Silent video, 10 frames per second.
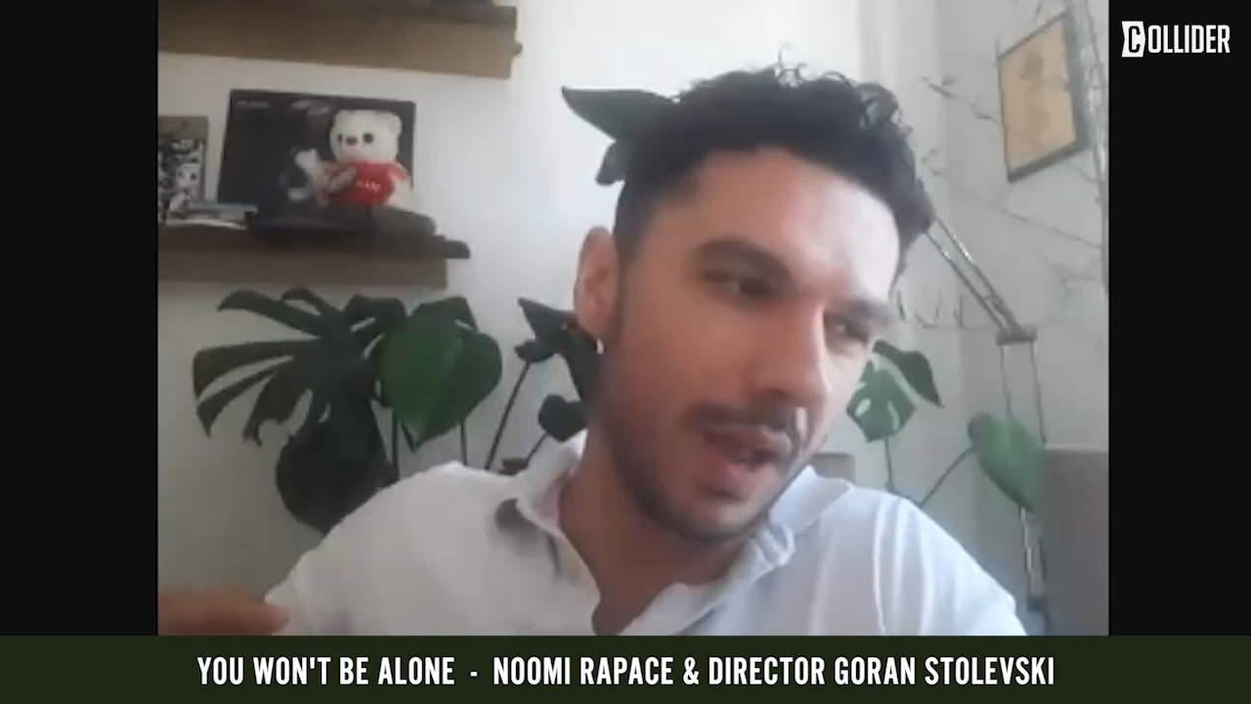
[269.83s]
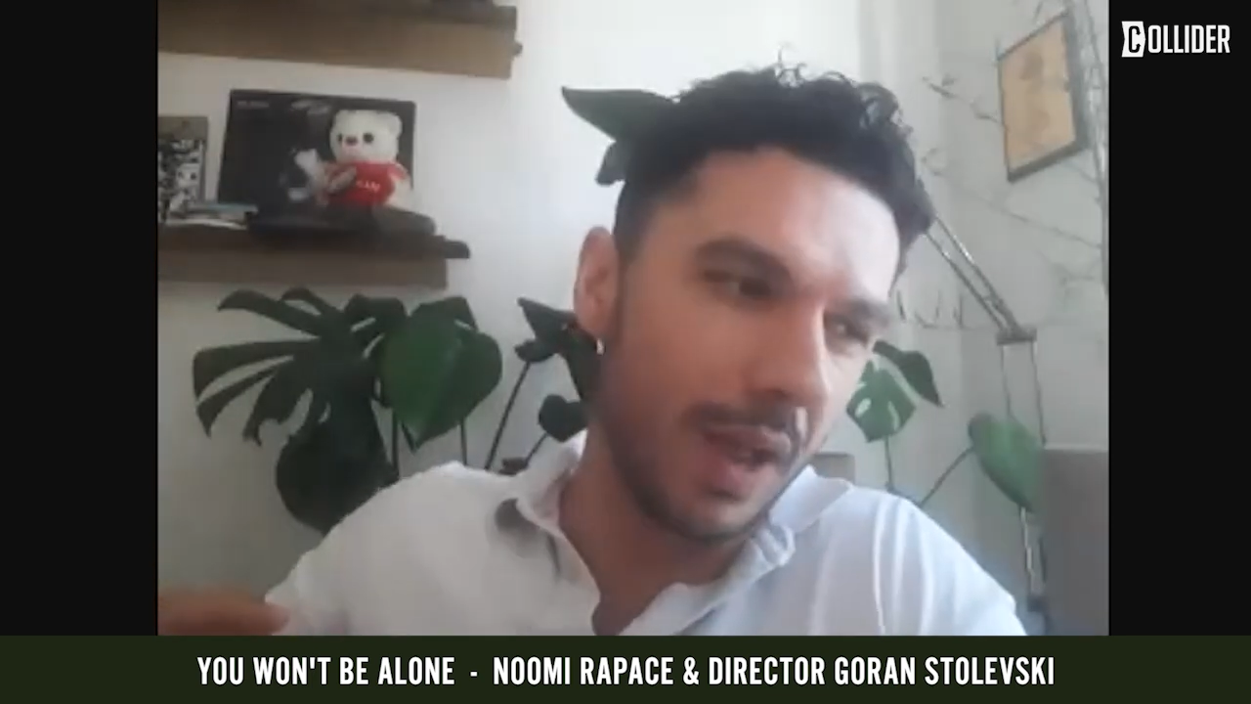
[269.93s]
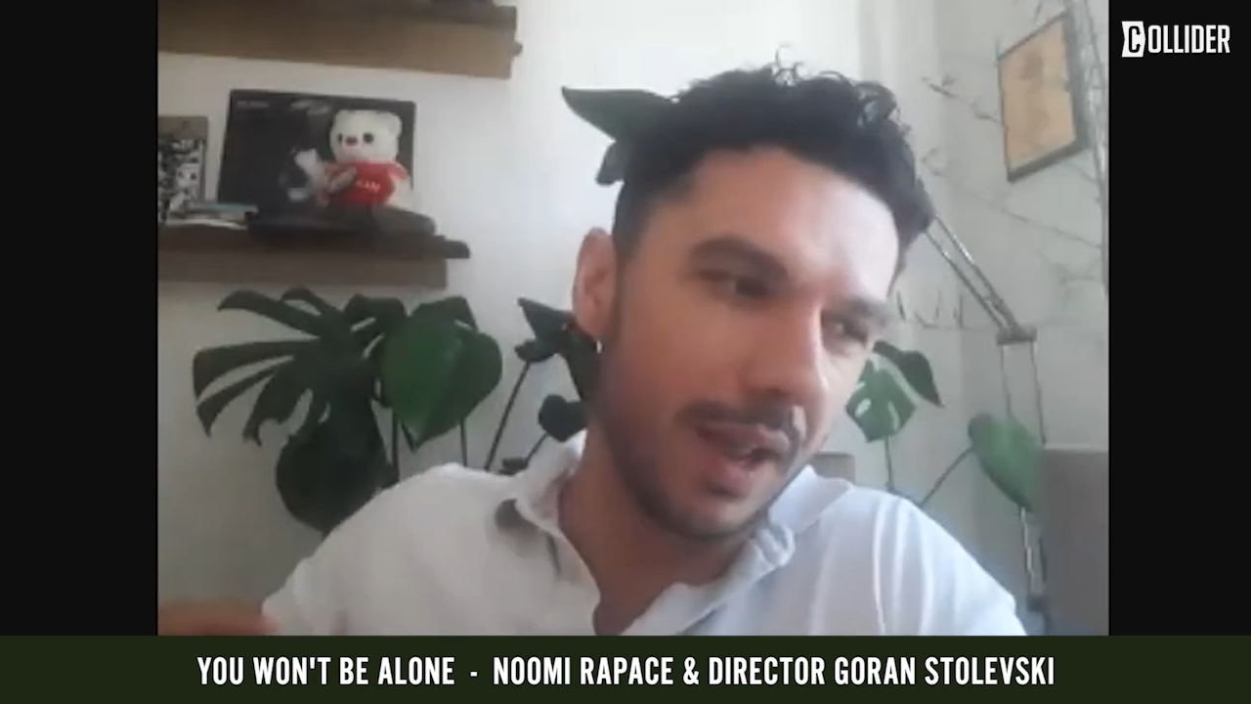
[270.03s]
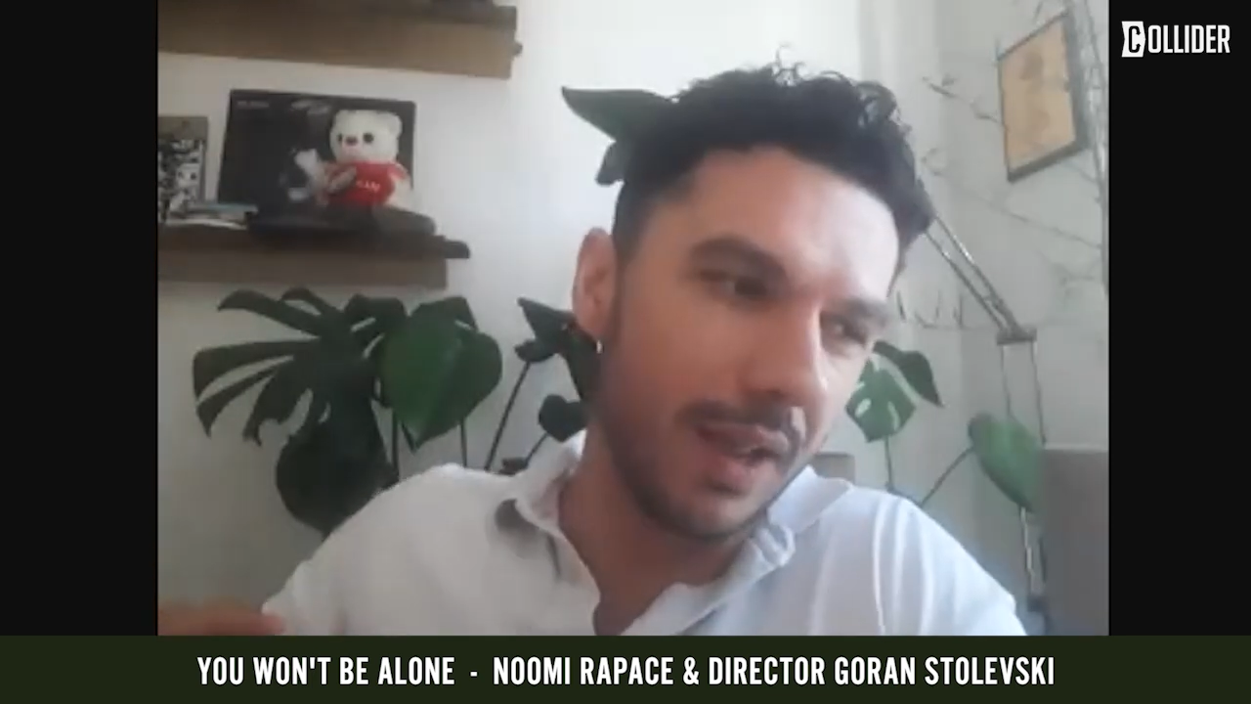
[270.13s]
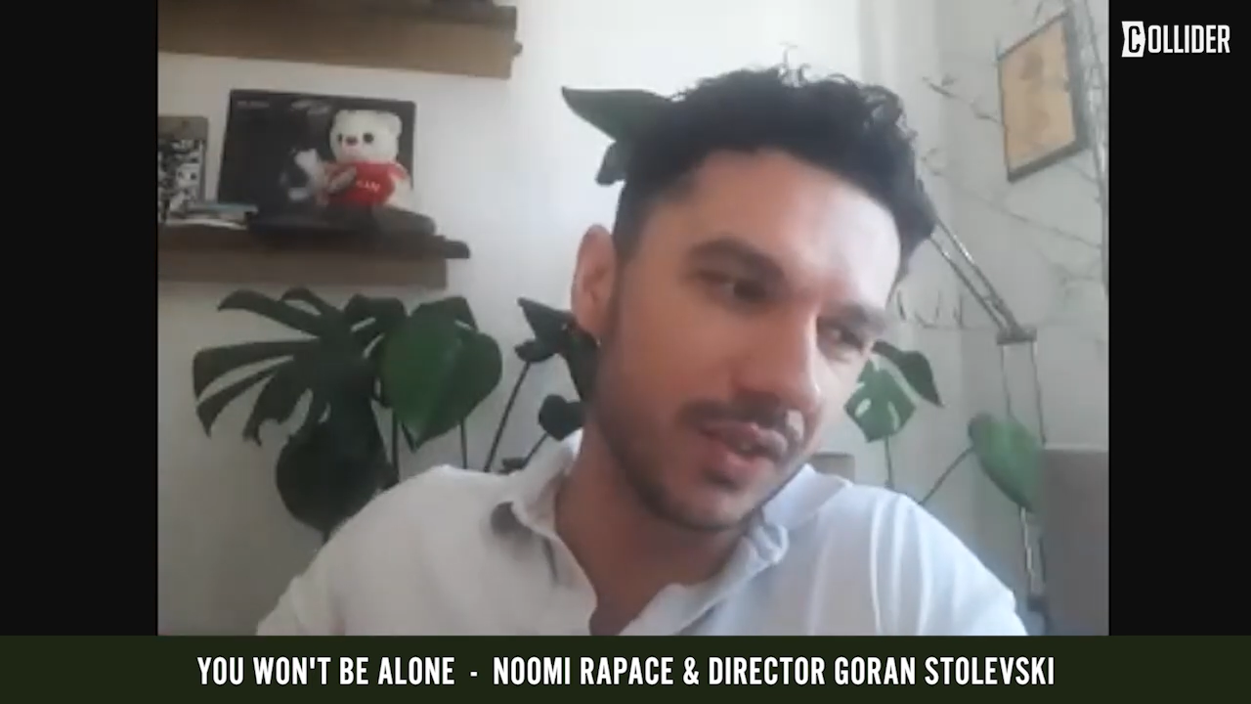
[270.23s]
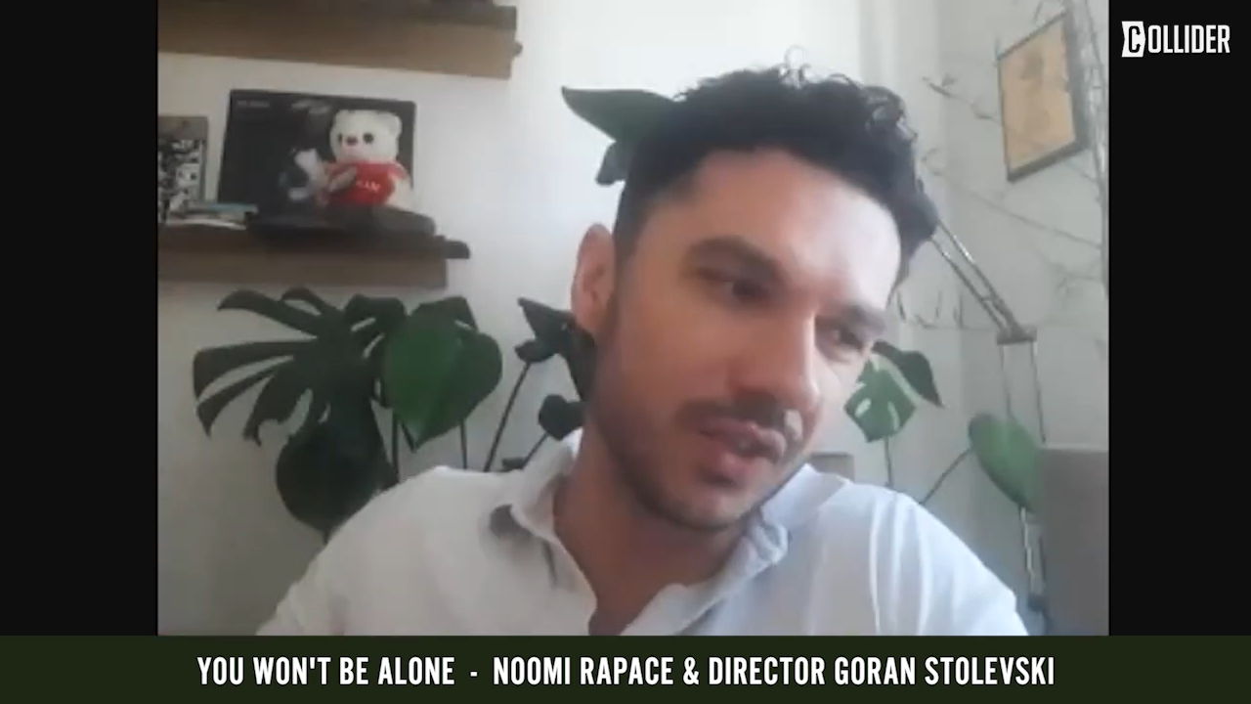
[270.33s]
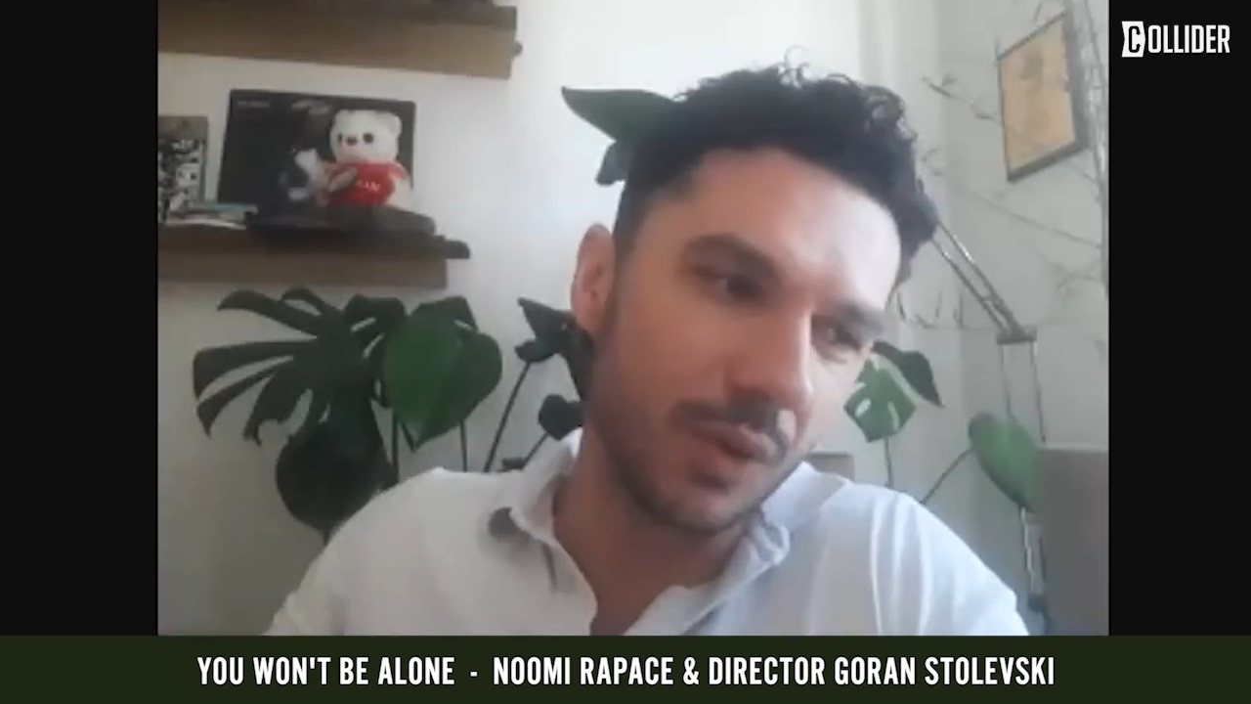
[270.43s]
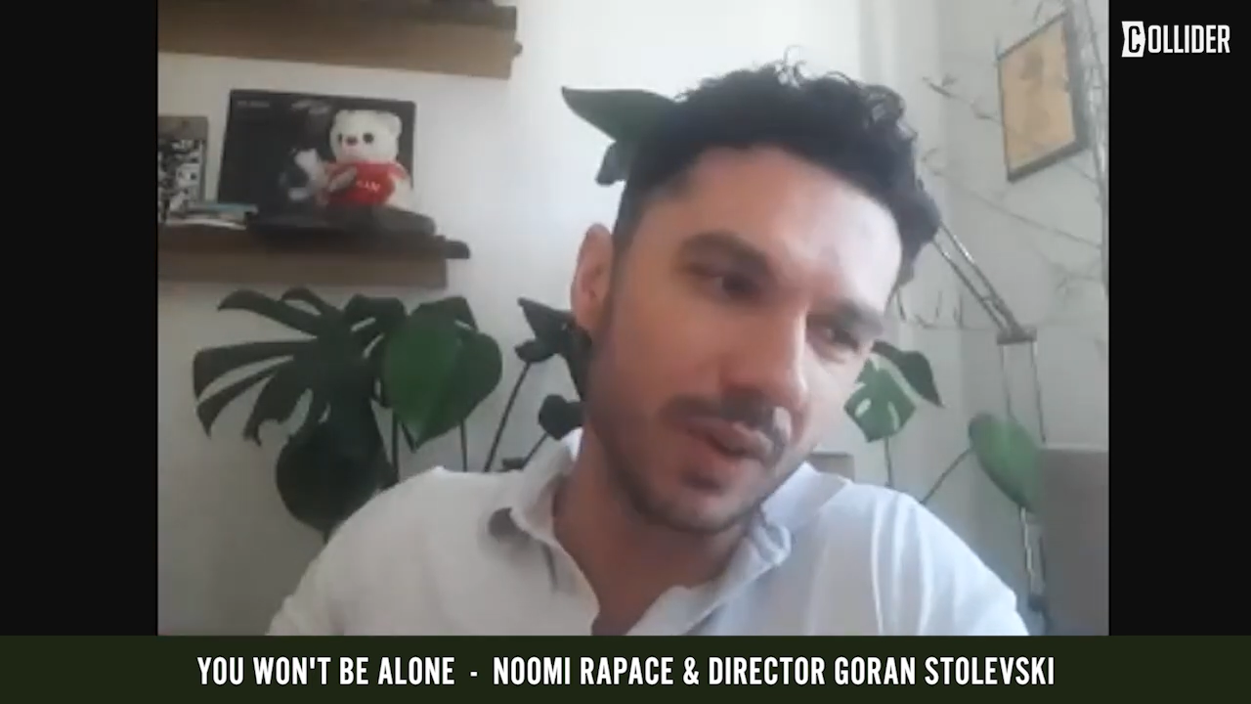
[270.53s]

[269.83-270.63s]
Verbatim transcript: and so